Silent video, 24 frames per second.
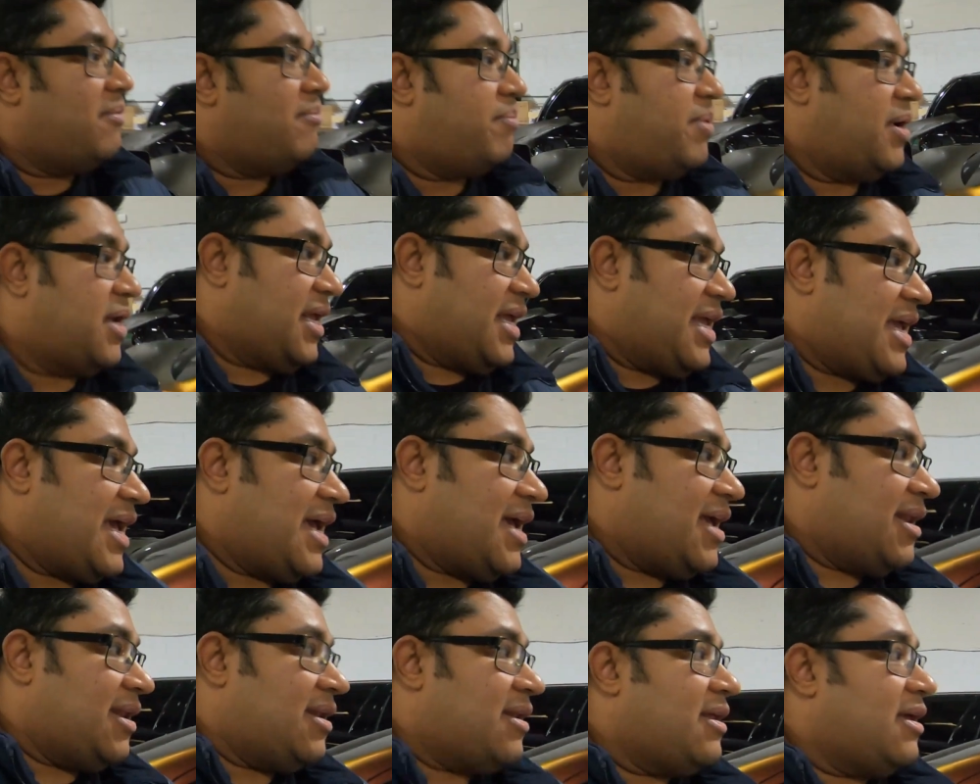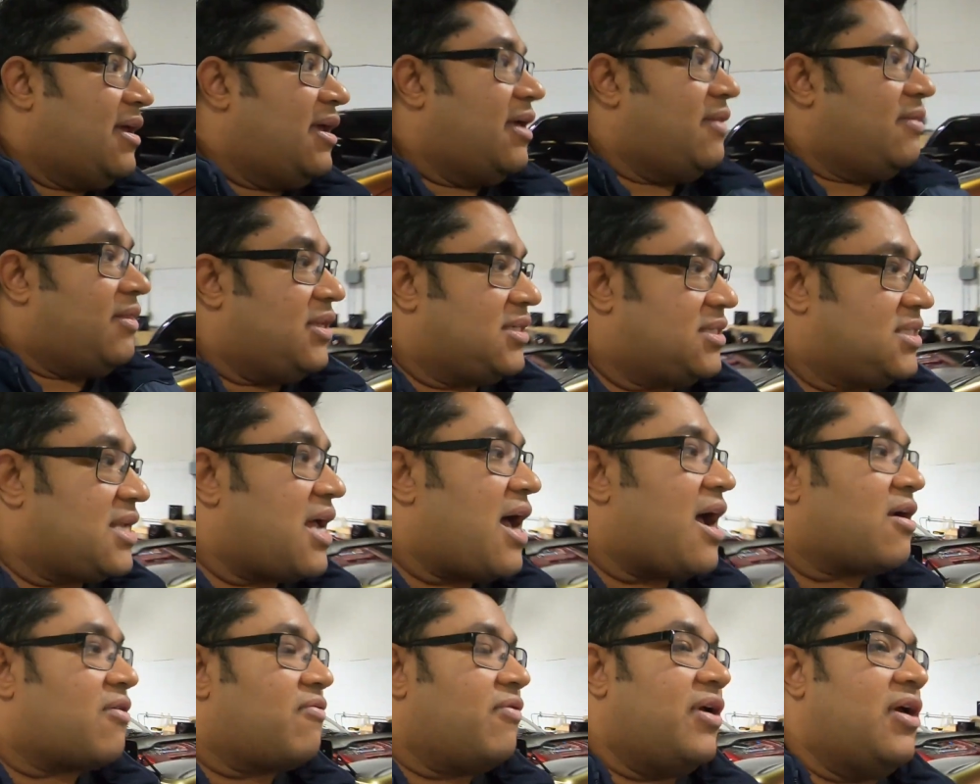But again, the
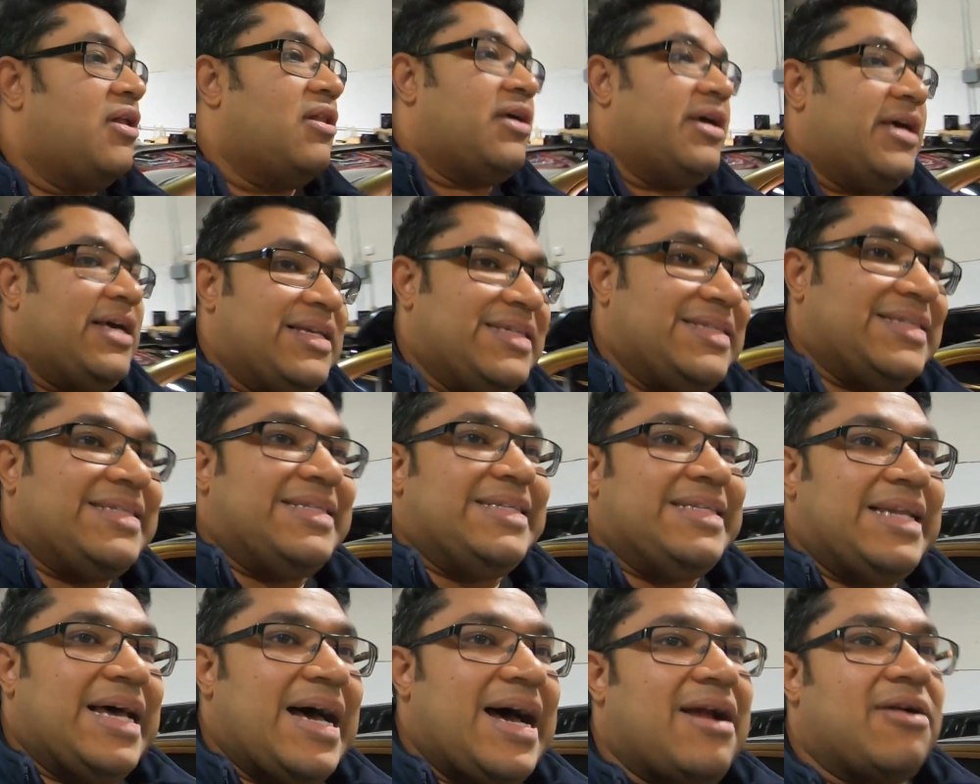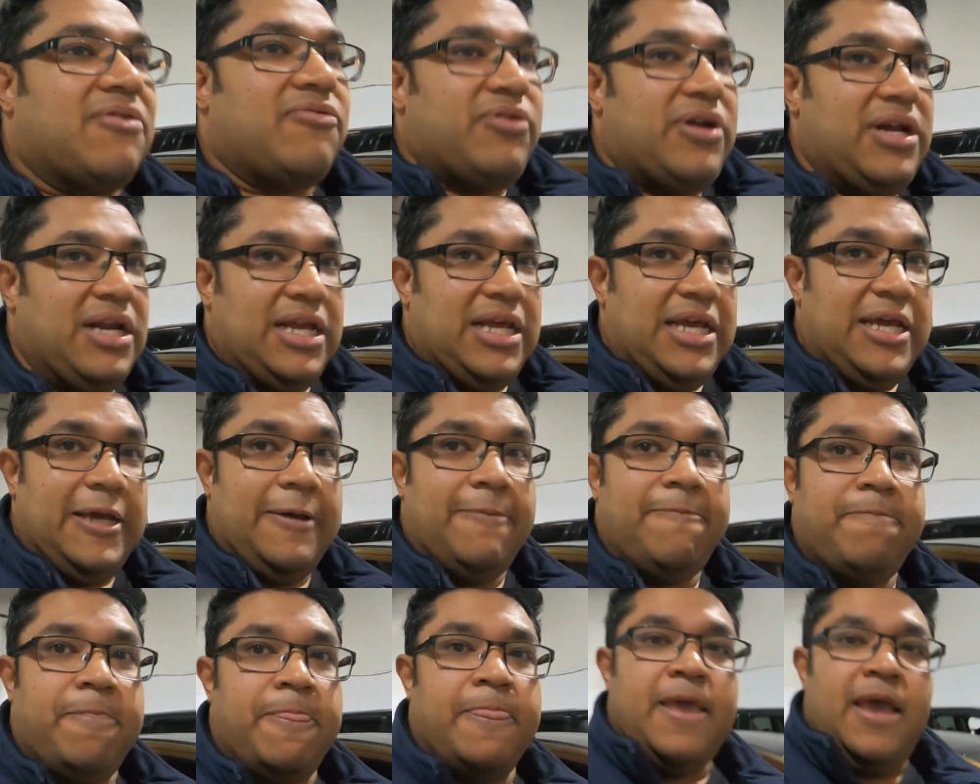stock rail is not really,
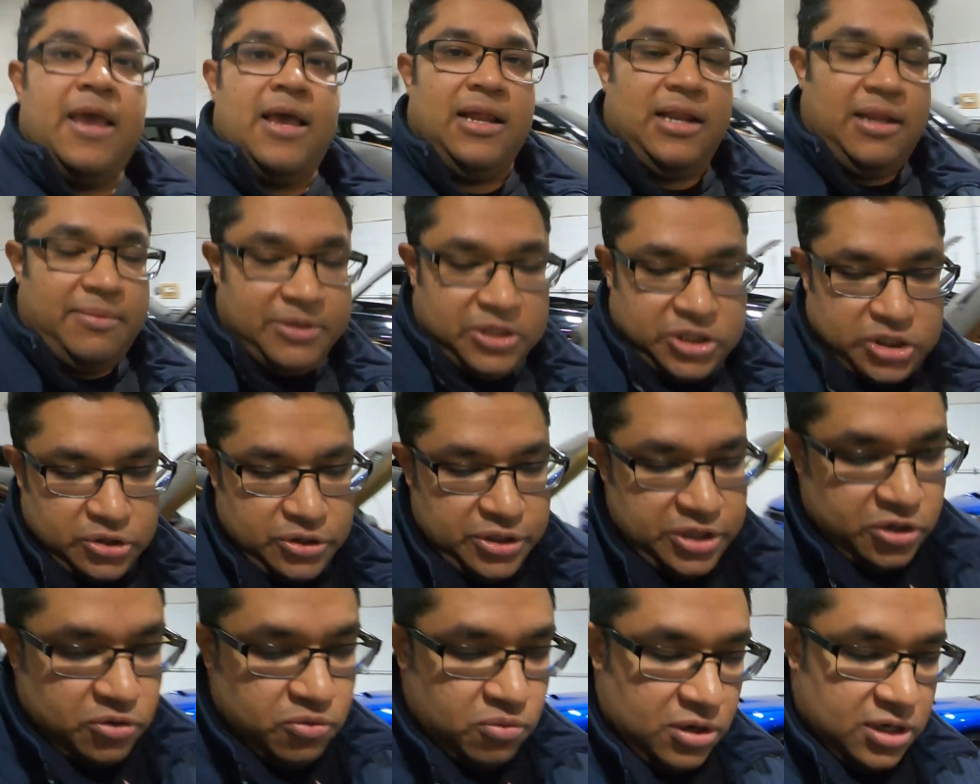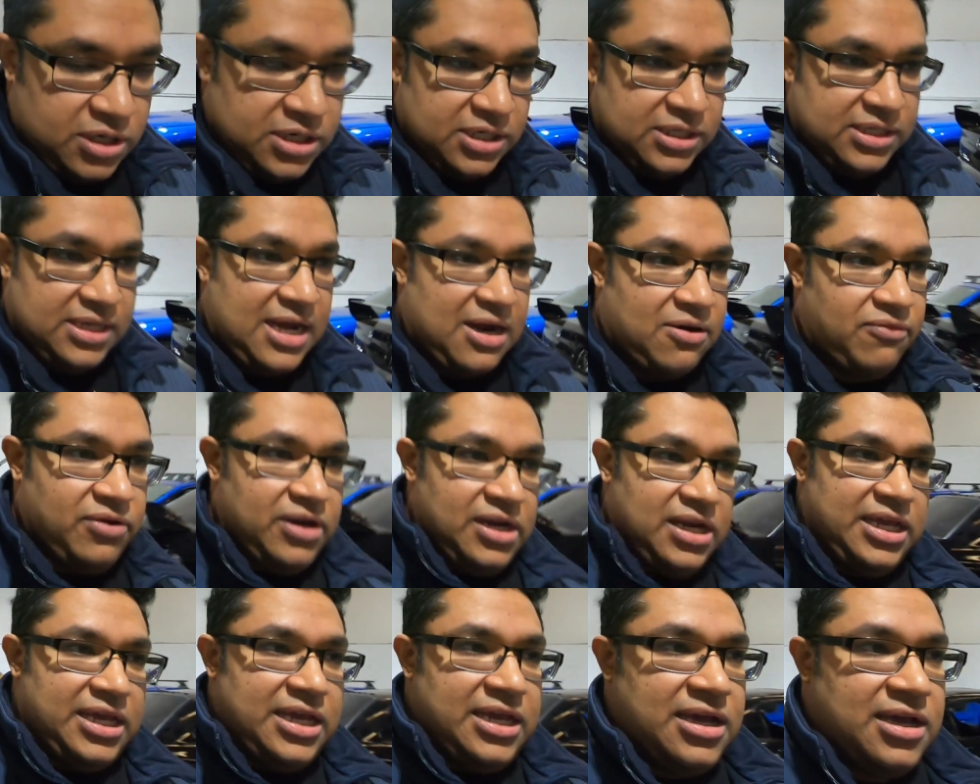let me show you one, not
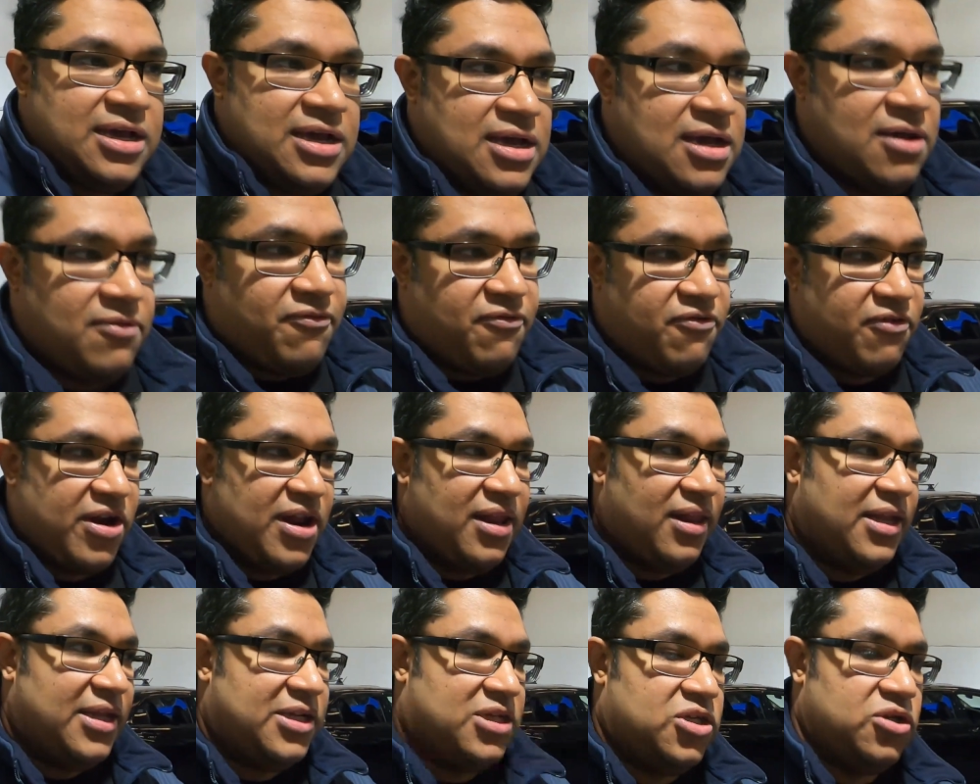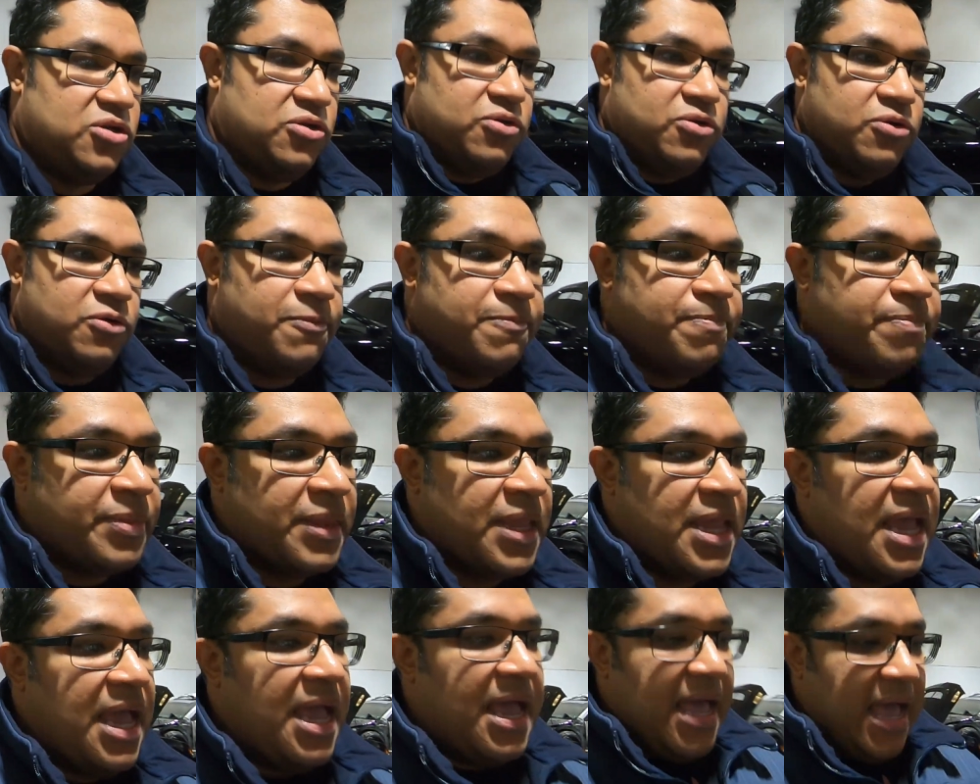really friendly to
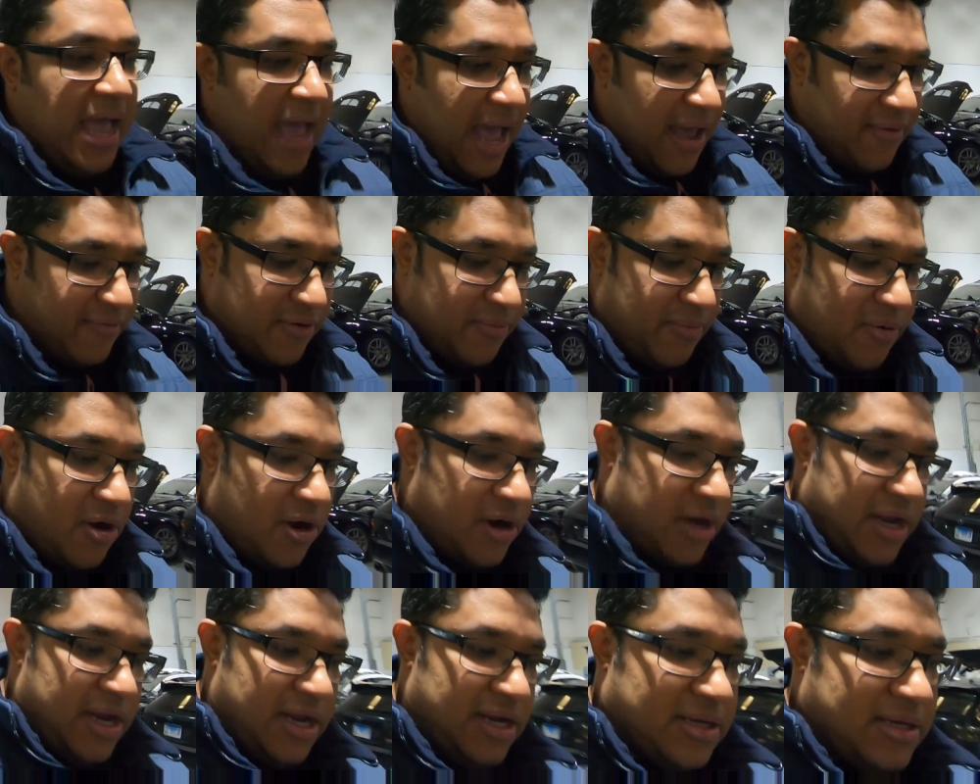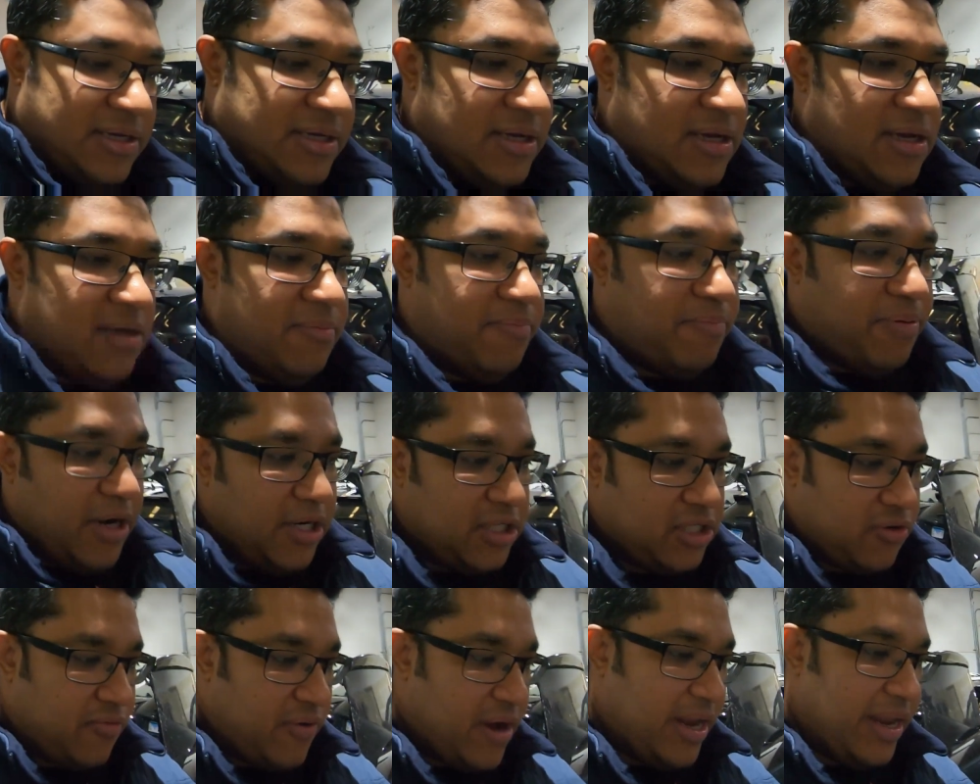aftermarket
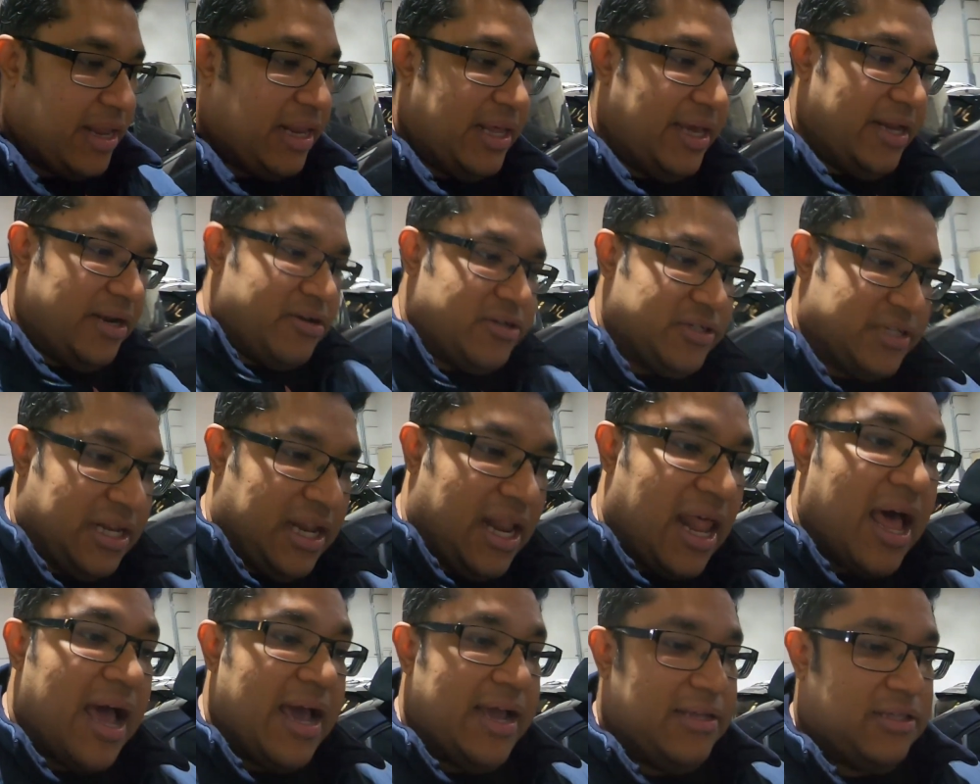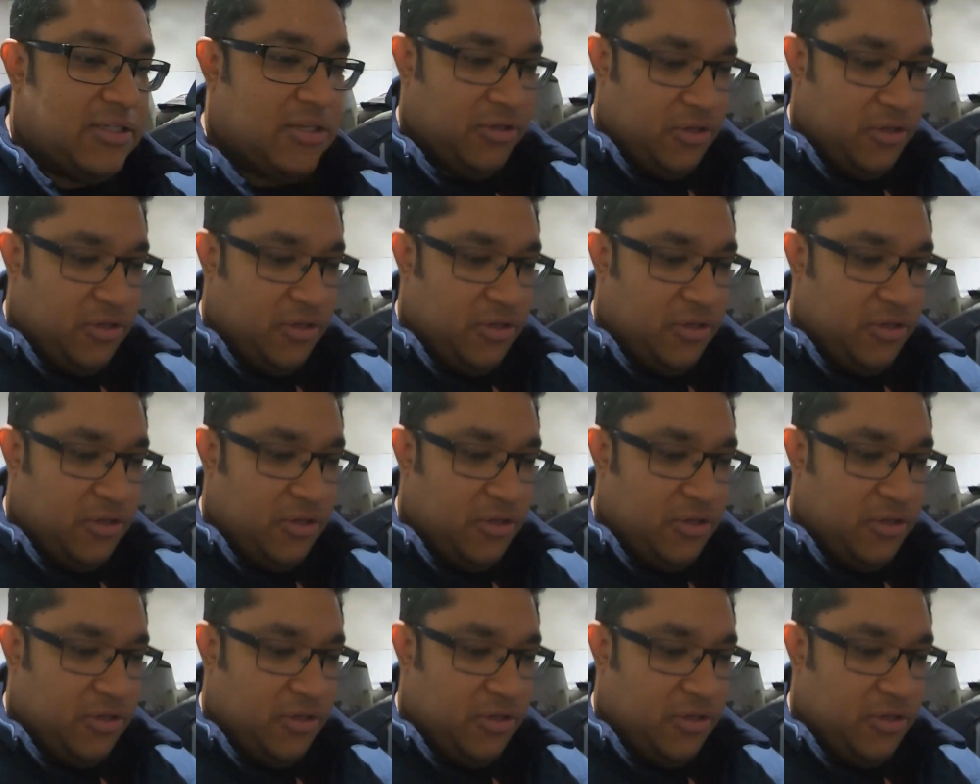pressure regulators and lines.